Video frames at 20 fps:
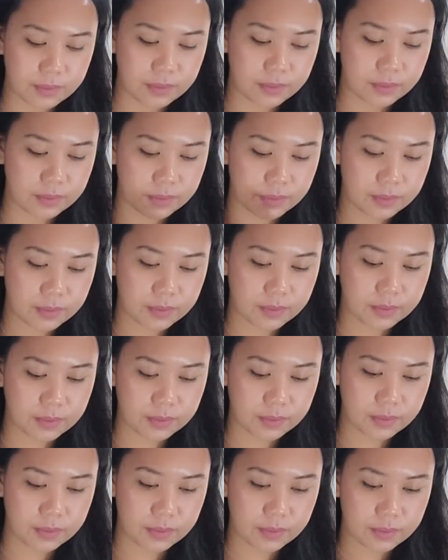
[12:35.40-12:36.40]

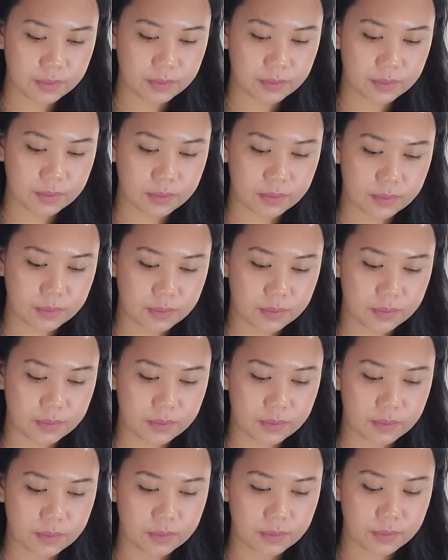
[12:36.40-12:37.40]

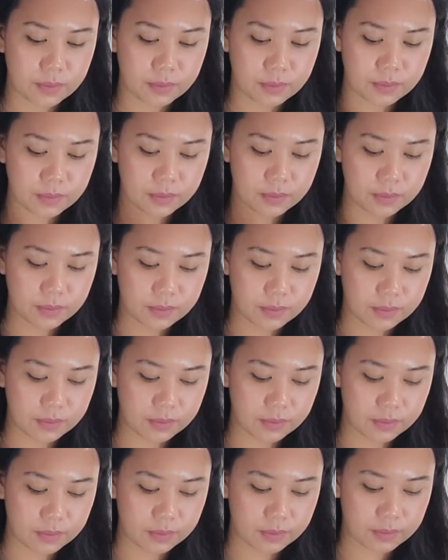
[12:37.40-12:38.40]

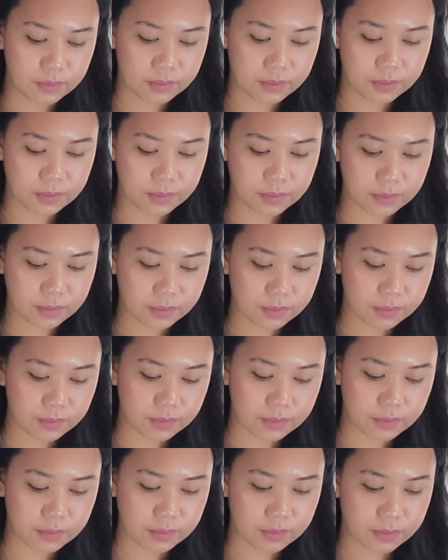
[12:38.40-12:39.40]

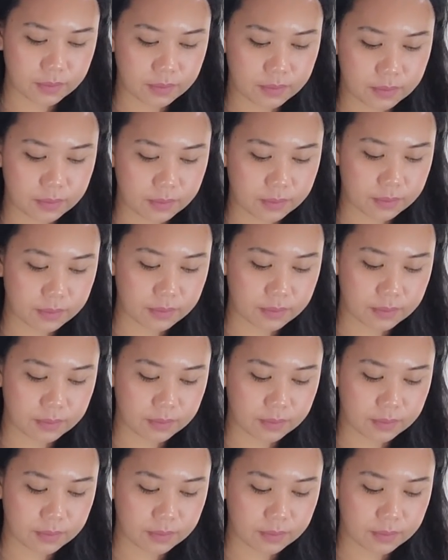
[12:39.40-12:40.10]
[no speech]